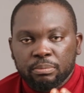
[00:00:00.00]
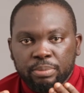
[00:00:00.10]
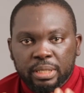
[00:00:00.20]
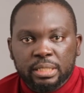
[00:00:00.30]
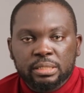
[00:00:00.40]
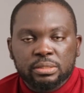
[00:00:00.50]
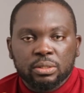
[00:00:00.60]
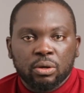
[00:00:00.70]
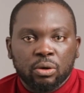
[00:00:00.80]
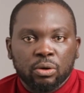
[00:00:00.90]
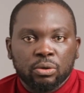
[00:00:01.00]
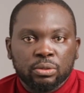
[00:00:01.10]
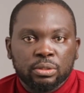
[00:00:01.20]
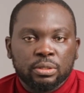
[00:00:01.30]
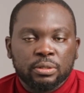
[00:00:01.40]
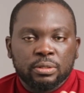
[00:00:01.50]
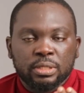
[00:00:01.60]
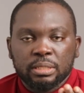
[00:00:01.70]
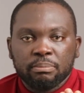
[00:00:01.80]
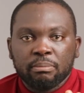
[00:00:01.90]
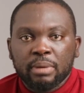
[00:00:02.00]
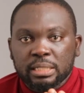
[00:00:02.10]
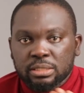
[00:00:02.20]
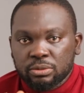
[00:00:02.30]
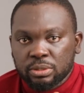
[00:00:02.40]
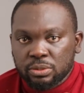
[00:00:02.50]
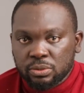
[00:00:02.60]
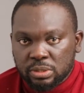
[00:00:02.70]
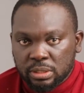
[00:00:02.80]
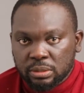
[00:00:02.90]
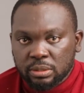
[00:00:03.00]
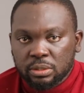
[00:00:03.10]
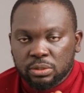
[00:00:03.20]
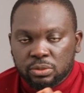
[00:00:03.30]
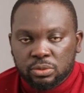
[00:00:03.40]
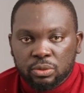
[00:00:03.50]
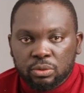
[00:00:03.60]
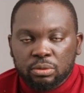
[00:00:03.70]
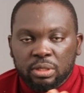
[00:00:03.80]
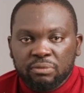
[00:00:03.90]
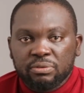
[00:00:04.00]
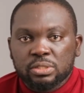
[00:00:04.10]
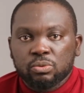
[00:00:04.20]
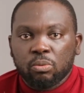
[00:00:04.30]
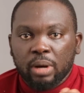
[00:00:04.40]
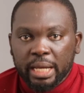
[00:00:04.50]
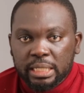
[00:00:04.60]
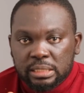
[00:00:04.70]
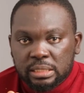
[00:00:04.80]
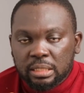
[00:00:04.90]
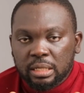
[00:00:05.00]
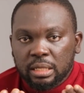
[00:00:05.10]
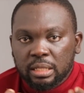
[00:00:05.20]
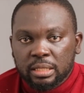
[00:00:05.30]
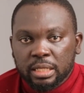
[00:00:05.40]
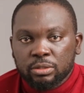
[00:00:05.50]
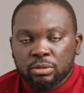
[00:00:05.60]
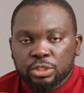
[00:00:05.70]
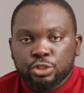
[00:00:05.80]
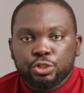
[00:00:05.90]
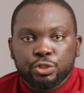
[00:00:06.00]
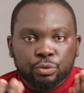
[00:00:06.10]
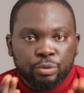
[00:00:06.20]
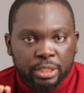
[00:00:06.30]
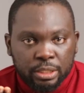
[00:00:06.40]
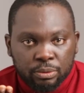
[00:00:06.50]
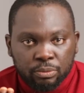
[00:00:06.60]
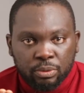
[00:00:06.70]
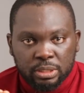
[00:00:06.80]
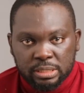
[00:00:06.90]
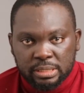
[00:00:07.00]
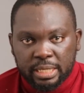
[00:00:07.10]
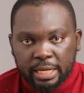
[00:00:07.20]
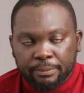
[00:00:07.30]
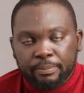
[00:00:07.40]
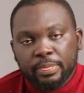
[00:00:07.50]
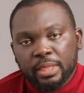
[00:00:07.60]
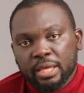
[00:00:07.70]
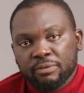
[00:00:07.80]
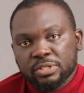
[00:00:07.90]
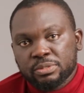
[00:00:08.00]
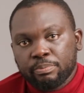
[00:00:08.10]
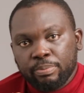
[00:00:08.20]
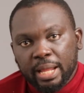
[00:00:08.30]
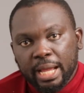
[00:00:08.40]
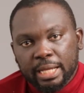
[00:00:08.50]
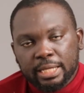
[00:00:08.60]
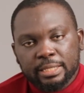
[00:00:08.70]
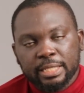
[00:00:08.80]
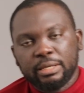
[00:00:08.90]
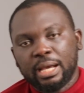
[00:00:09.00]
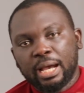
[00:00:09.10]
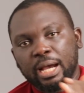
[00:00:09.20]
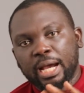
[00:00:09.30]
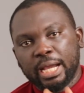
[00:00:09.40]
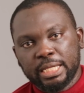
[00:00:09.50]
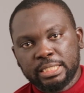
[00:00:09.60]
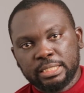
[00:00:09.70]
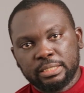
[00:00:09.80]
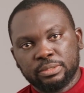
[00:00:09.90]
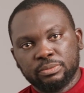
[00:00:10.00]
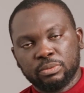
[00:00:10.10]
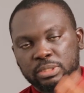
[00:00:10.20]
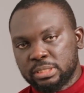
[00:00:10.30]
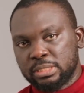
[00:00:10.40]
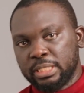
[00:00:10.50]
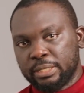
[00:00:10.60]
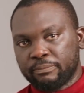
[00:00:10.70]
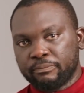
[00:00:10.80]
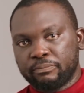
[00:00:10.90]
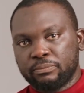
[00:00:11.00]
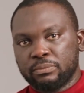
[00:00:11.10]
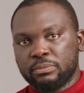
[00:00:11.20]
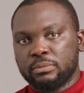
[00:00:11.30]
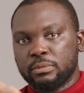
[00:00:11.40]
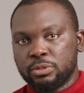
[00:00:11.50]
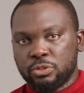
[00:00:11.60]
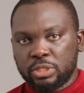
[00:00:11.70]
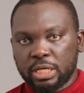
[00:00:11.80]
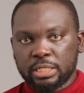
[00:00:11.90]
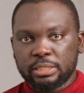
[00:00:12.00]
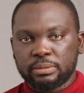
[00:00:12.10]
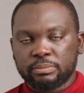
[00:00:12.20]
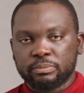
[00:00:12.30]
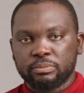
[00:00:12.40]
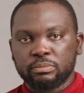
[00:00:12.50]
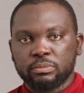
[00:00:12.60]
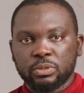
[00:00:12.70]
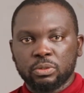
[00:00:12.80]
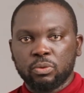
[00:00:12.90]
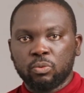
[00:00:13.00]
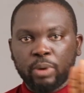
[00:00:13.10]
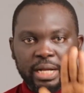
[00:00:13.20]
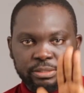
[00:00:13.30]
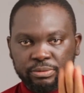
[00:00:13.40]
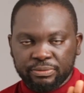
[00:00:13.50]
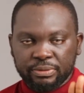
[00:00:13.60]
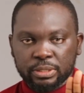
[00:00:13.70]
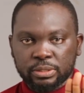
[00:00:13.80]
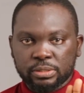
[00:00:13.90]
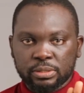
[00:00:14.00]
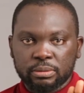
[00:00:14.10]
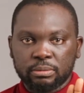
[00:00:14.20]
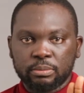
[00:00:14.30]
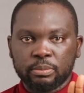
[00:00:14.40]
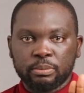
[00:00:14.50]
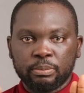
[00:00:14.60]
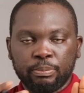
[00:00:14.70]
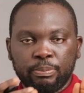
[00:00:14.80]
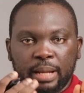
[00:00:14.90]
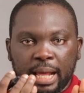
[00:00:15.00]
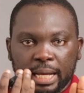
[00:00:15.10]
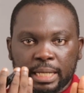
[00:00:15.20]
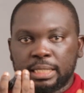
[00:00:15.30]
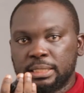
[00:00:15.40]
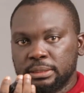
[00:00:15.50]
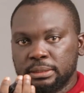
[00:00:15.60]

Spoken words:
based on the mask you're using. So if it's white, then you are showing what is there. If it's black, then you're hiding what is there. Do you get it? White reveals, black